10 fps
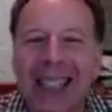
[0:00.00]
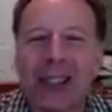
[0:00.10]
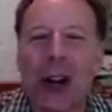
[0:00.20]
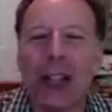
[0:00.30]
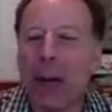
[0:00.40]

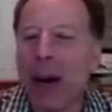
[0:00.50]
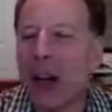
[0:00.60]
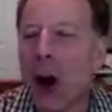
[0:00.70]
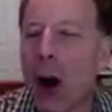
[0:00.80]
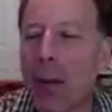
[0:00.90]
So they
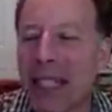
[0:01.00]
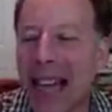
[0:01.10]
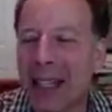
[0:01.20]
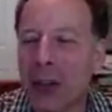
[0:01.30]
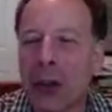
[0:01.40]
went home
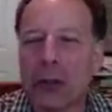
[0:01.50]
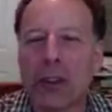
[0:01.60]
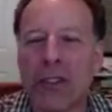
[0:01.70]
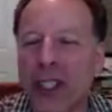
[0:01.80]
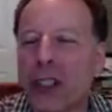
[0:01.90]
and got an old